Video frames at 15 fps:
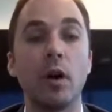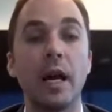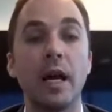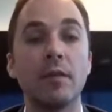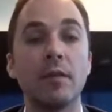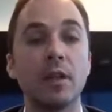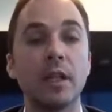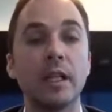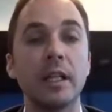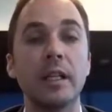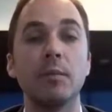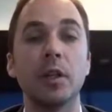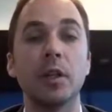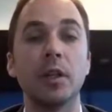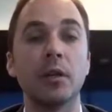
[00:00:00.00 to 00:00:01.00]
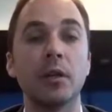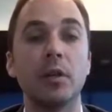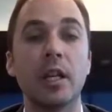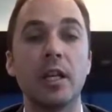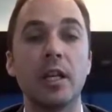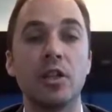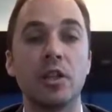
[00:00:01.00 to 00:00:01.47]
heavily in building
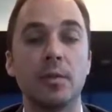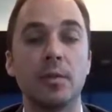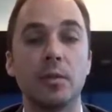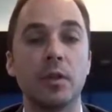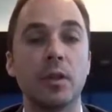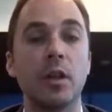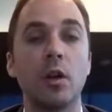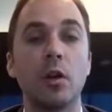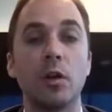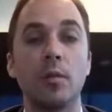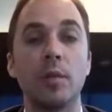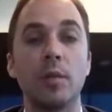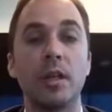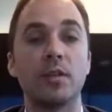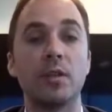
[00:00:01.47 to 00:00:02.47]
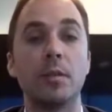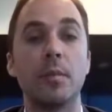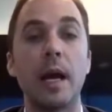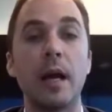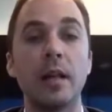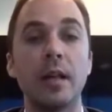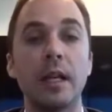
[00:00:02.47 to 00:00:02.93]
relationships with the local
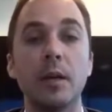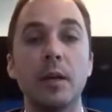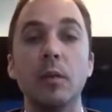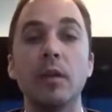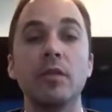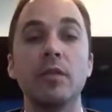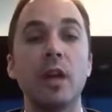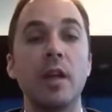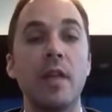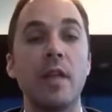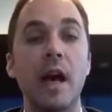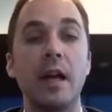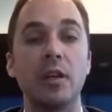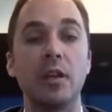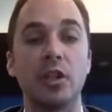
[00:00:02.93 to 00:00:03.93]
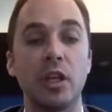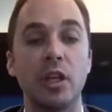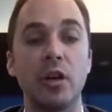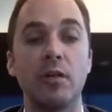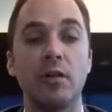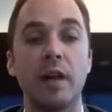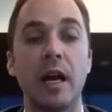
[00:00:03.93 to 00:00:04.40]
municipality, and we've done that in
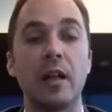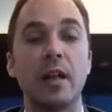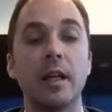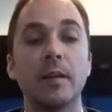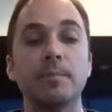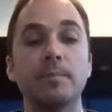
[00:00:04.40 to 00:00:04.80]
Chino Valley.